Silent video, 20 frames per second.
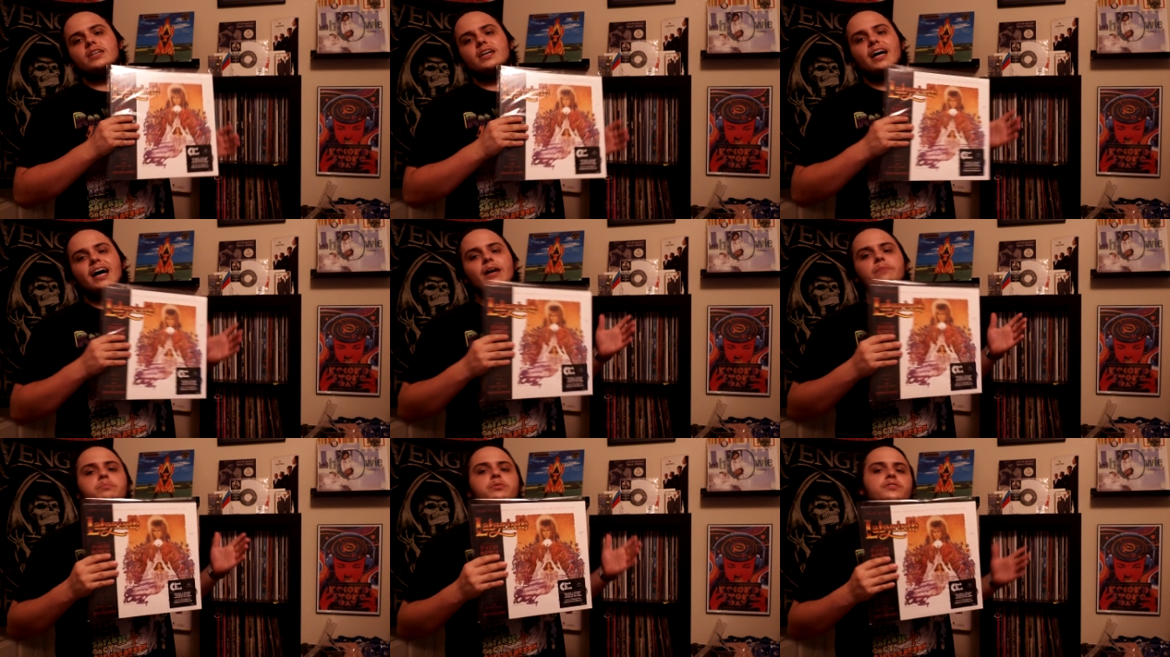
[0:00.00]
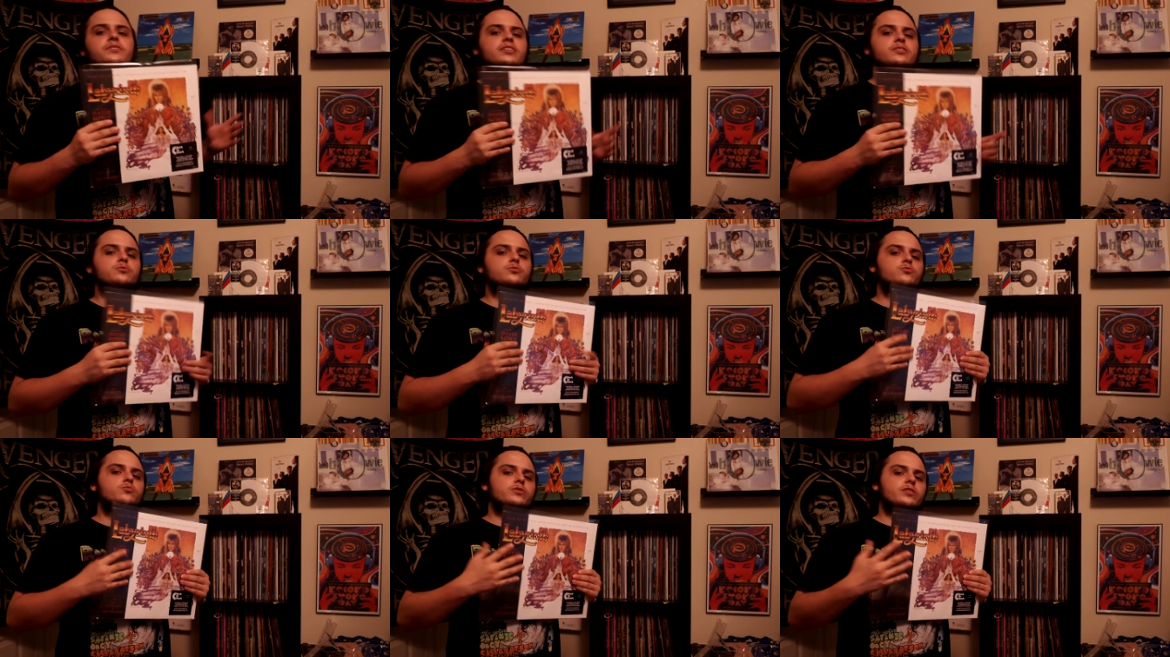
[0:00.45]
I put
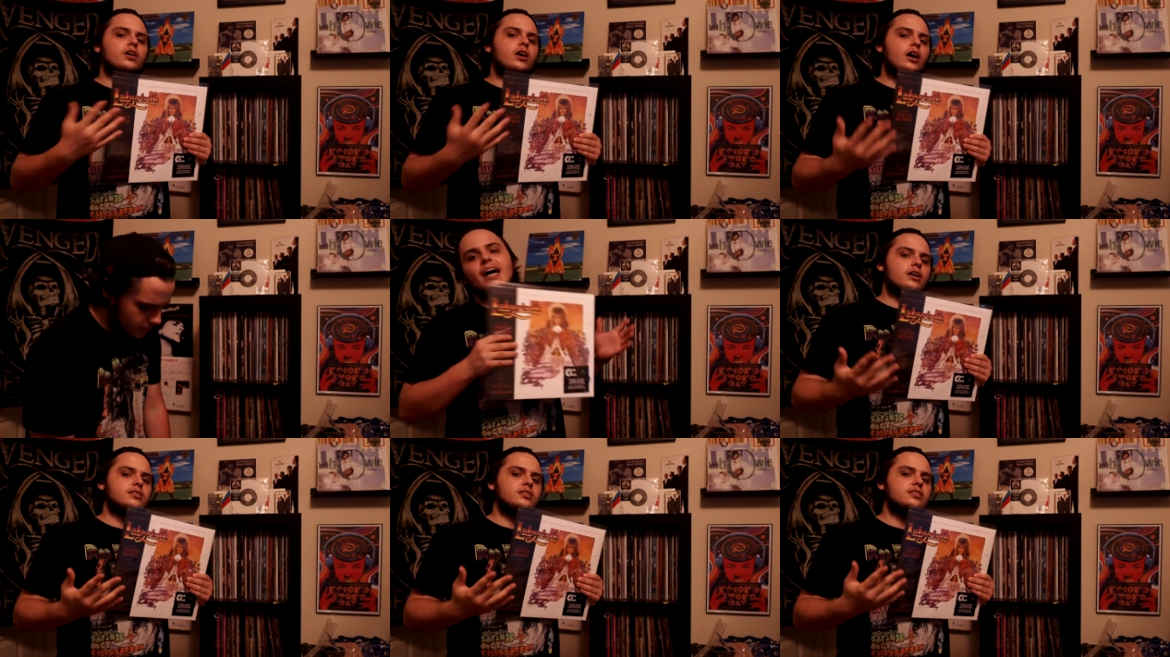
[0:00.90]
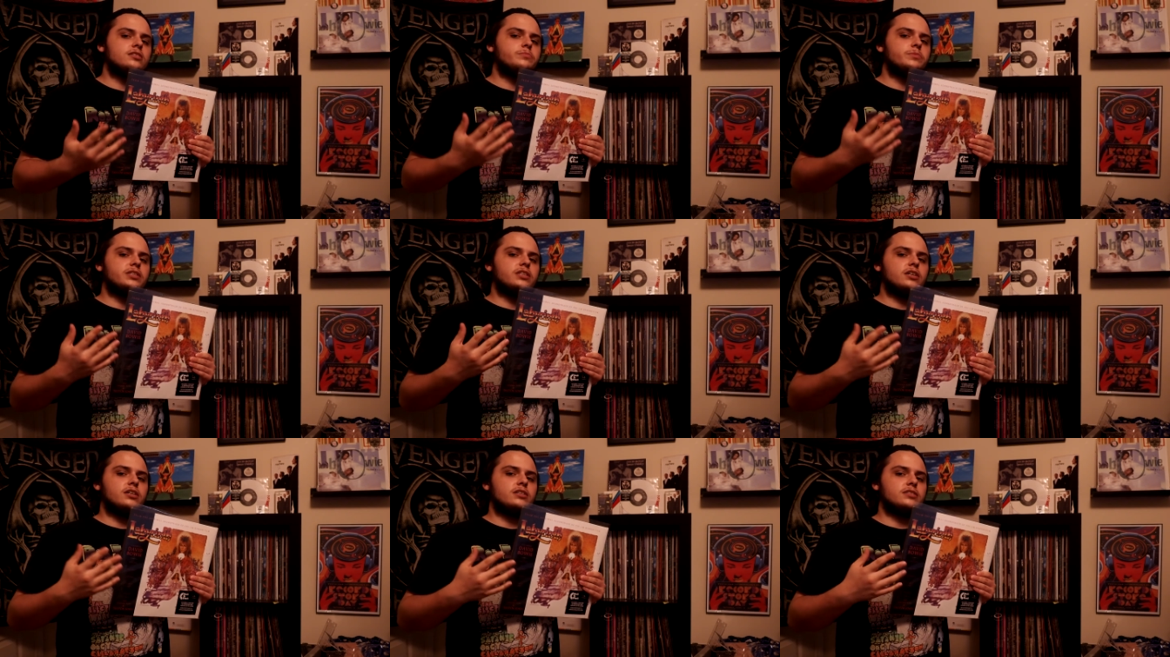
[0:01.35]
this one with the oddities
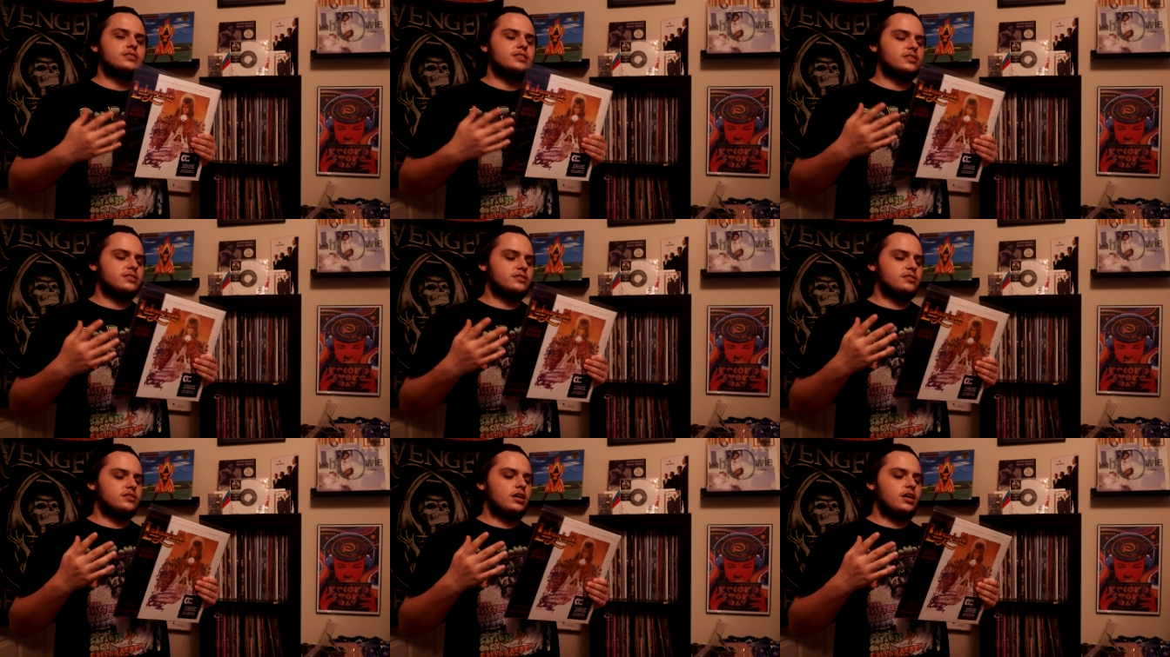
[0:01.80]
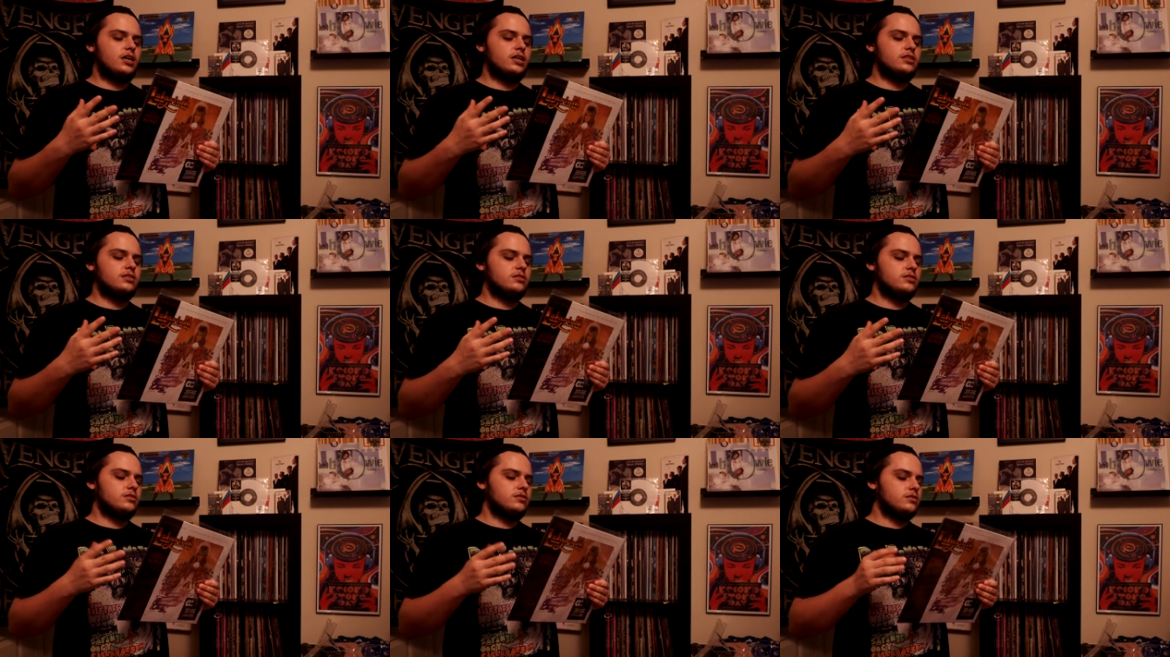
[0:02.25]
because it's not,